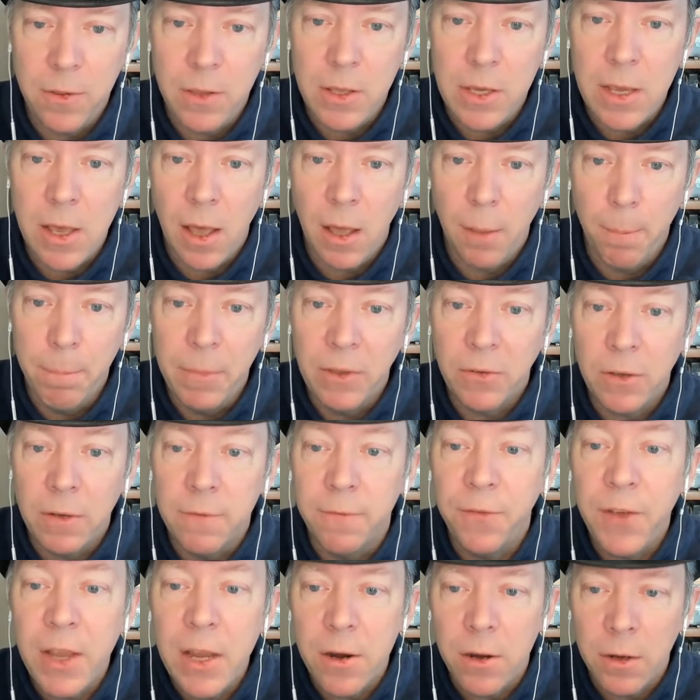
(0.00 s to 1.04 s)
the uh,
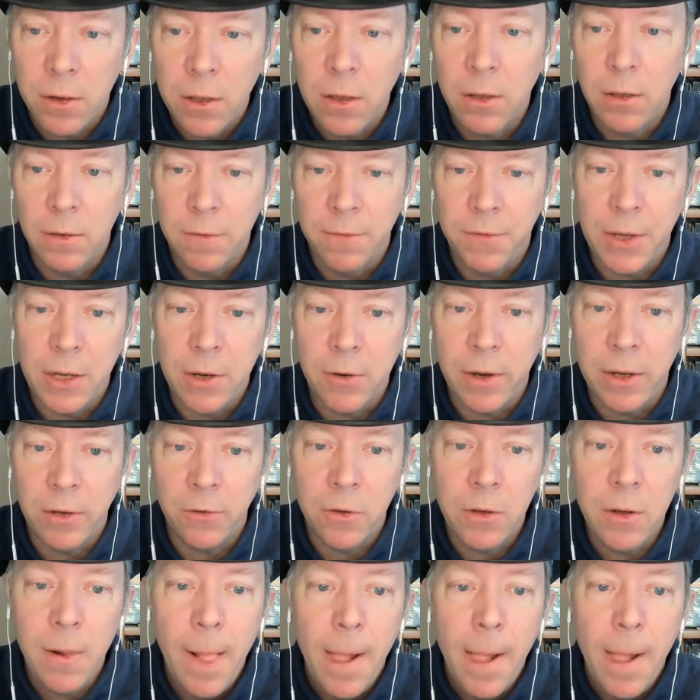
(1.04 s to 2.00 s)
misconfigured configuration.